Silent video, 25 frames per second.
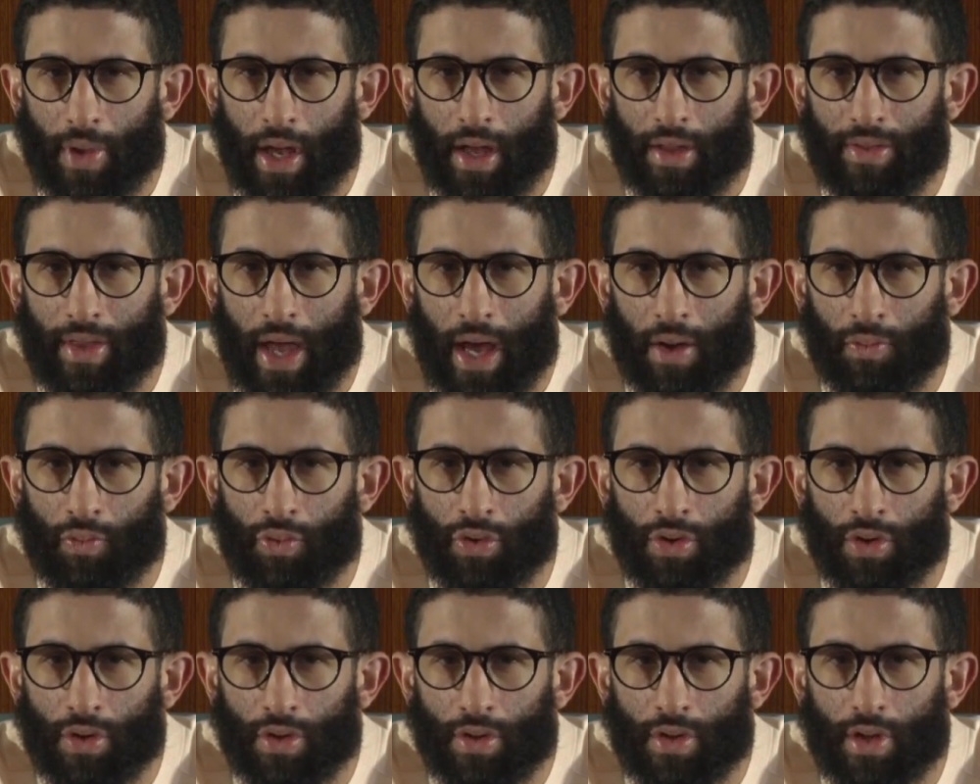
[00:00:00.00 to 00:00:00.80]
And that
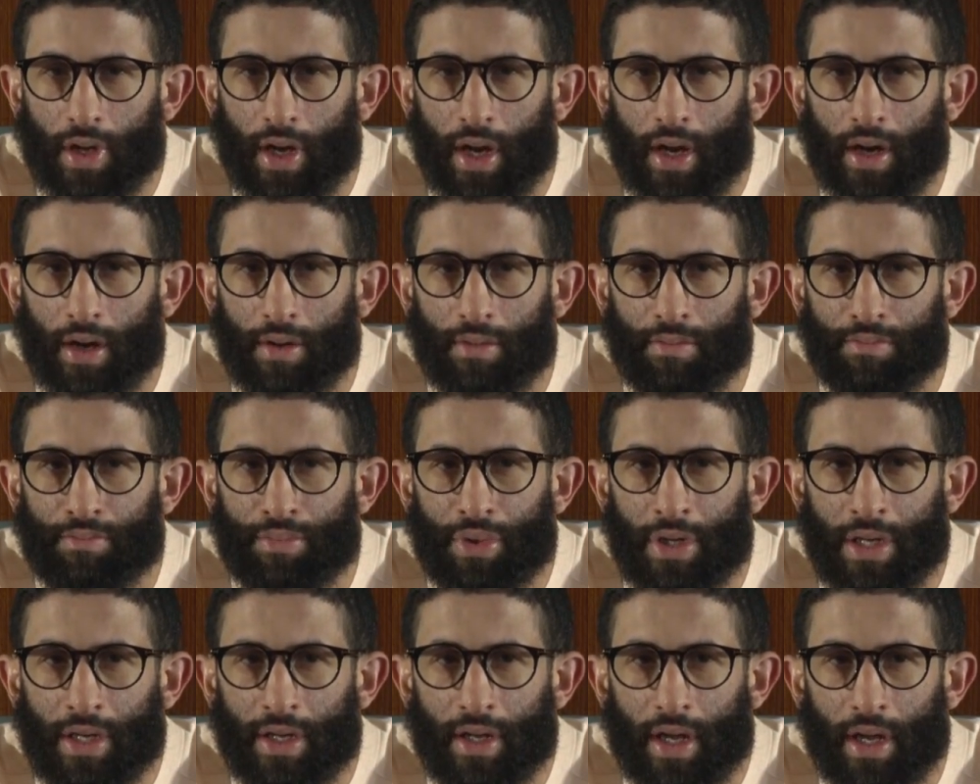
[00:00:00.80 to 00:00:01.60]
will
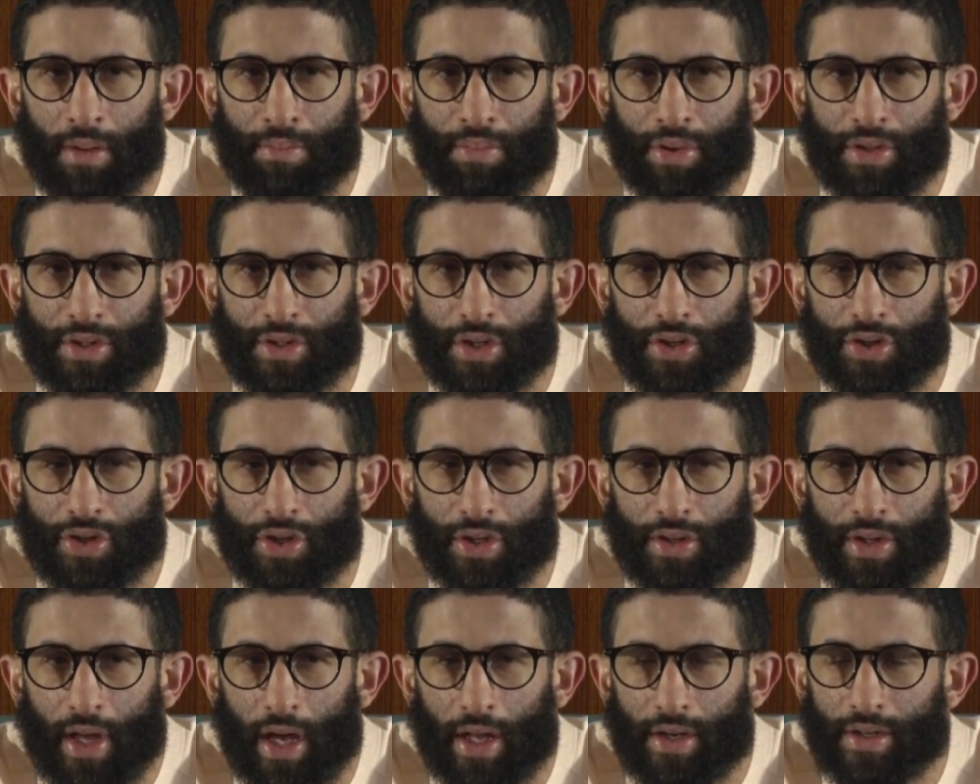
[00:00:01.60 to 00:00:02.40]
be a
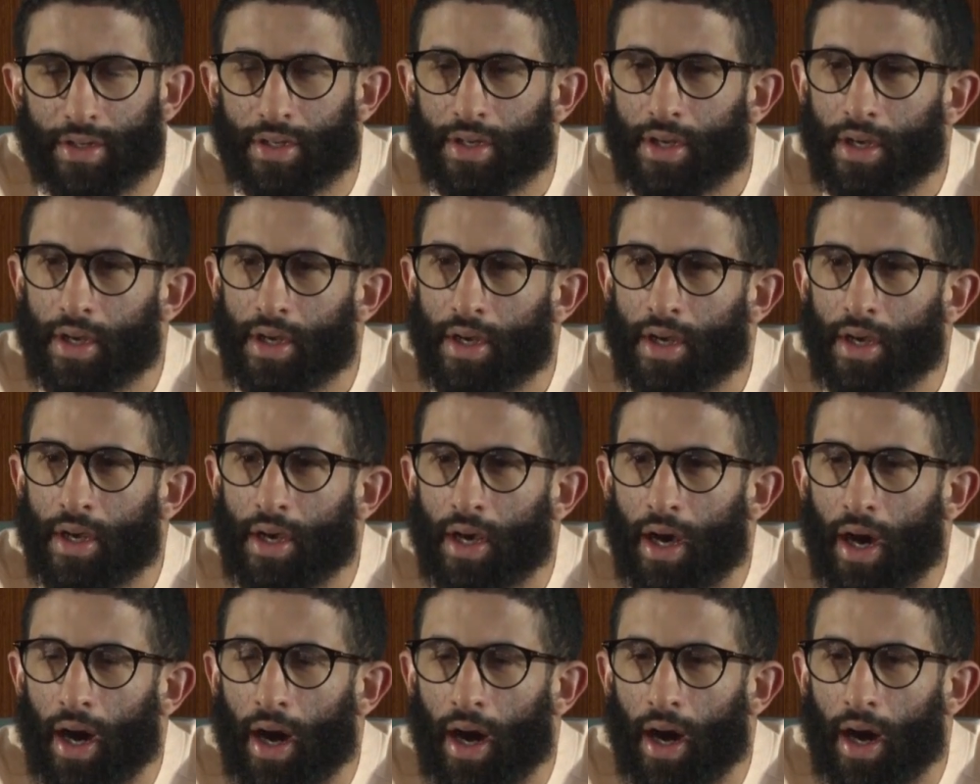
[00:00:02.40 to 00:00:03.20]
position that
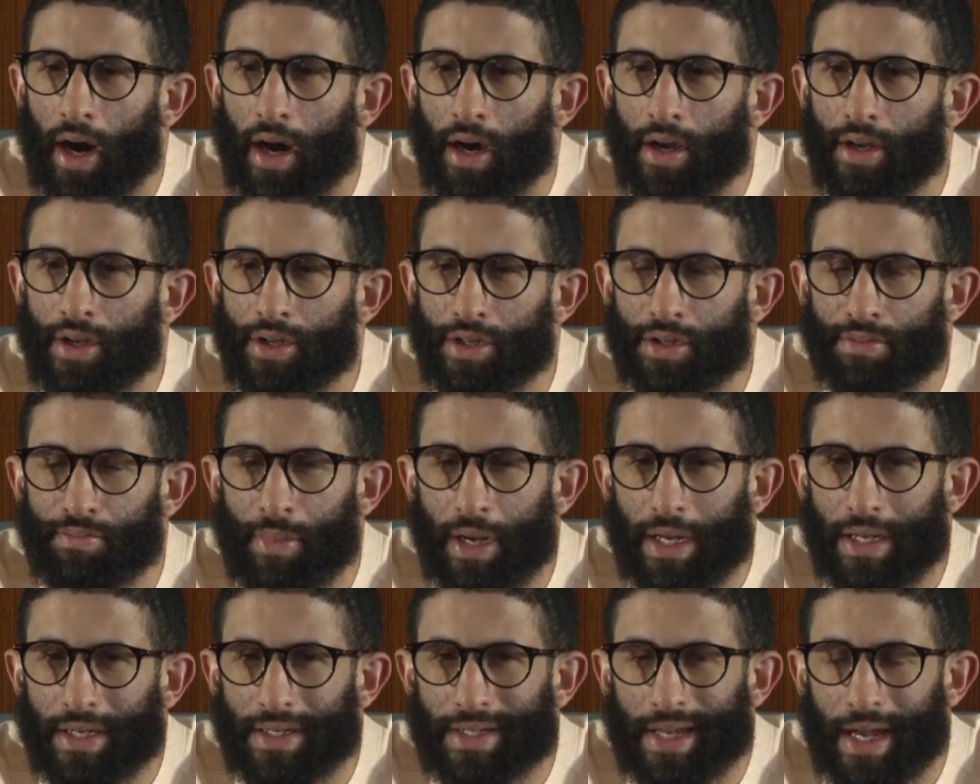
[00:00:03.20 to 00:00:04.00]
is
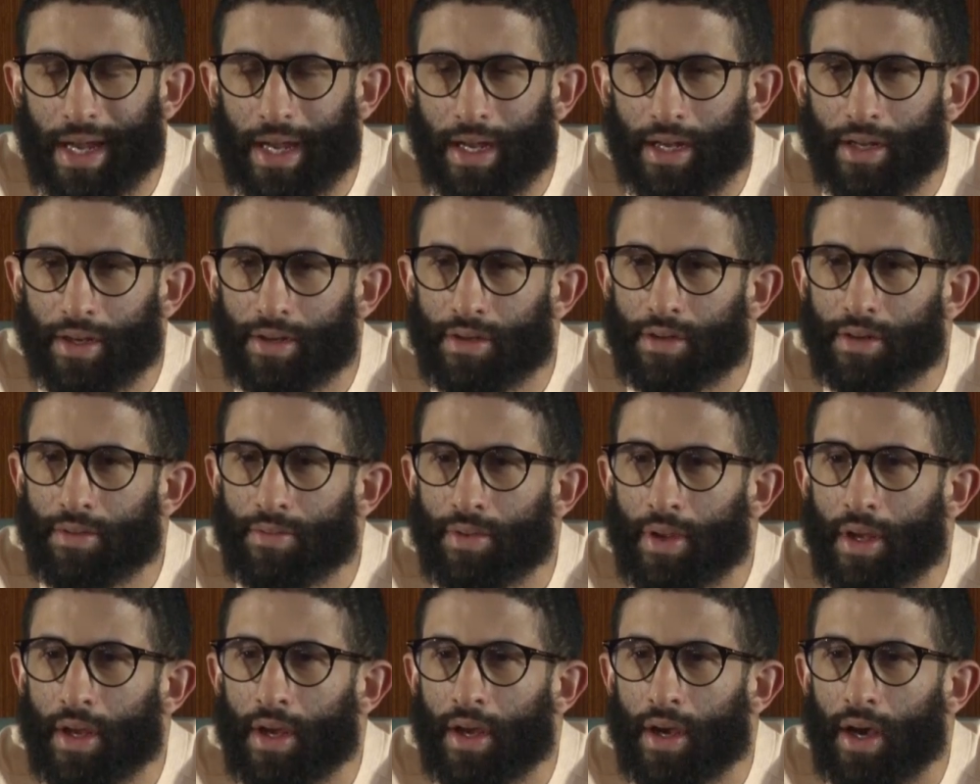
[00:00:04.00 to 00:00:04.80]
maintained
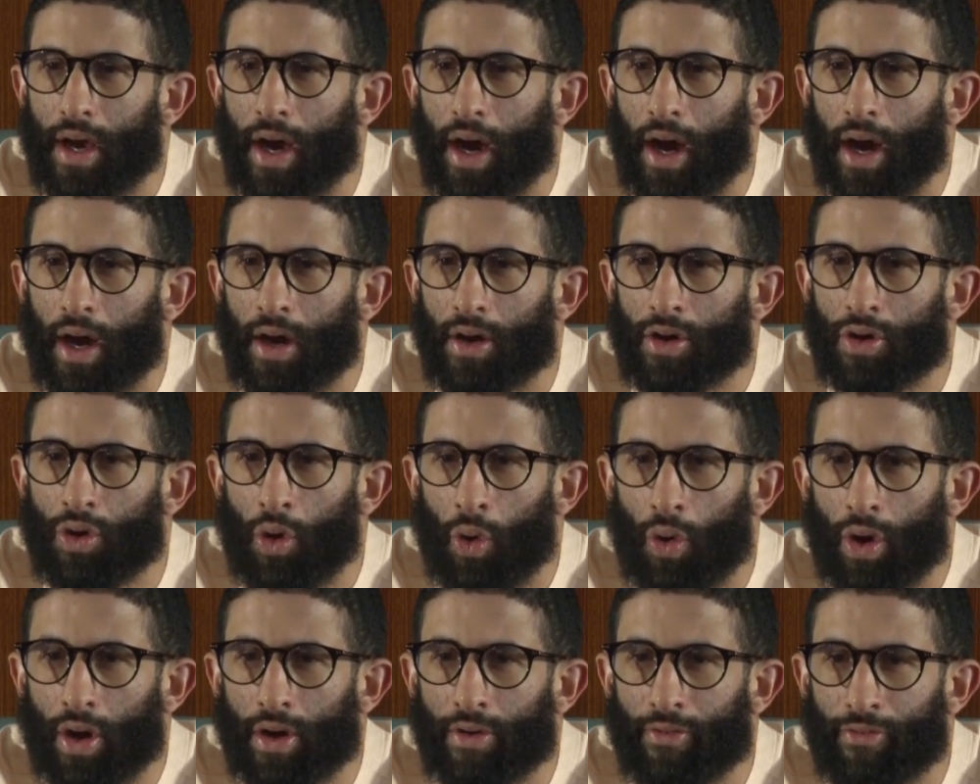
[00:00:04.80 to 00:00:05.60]

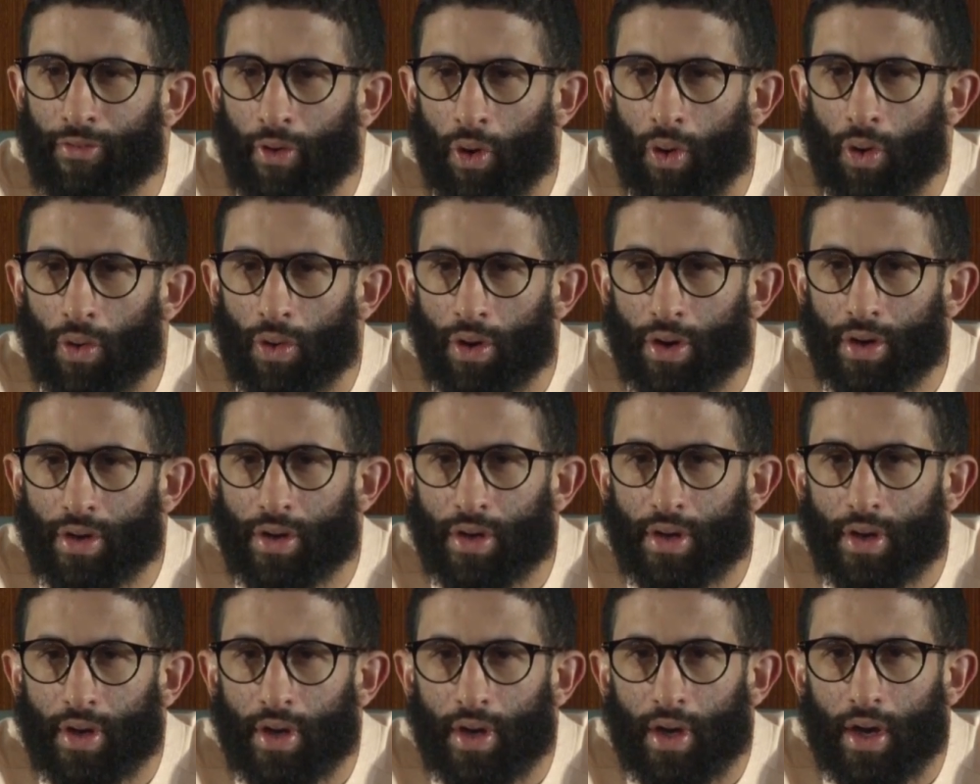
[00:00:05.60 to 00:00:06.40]
going
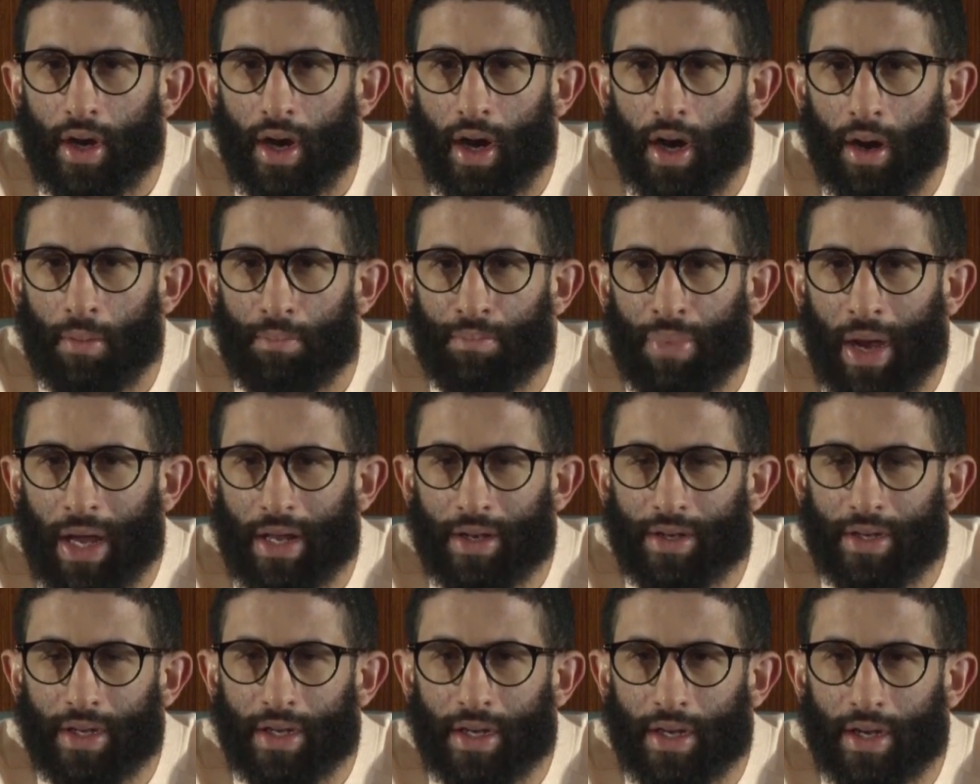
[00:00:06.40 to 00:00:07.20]
forward,
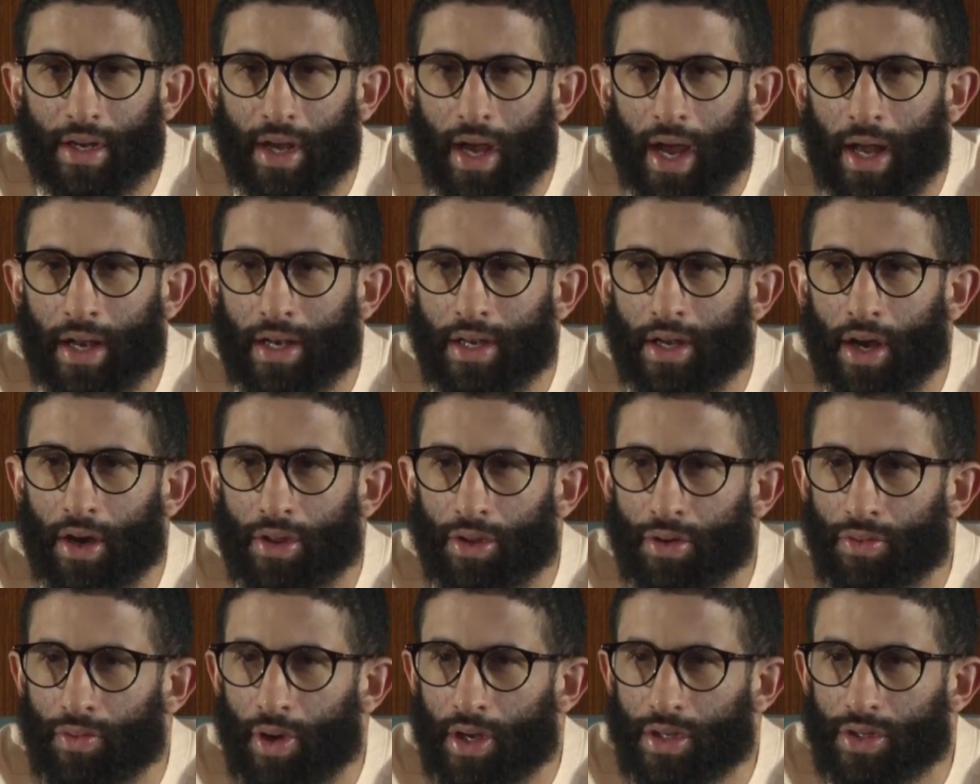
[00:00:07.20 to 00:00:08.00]
pending any
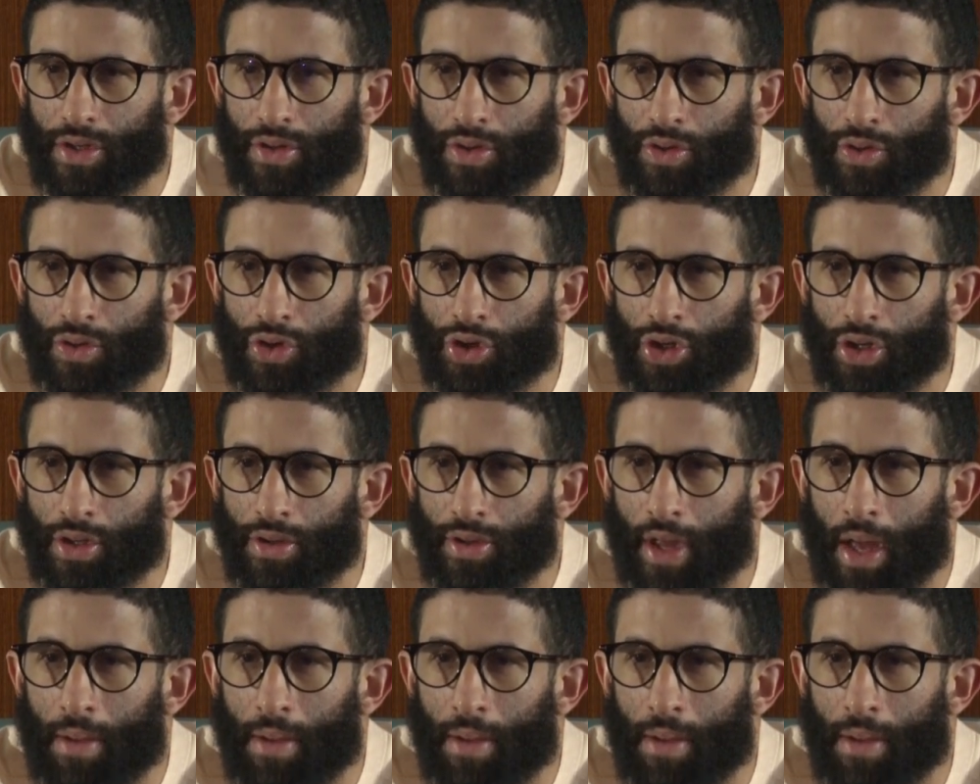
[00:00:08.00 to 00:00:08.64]
other resolution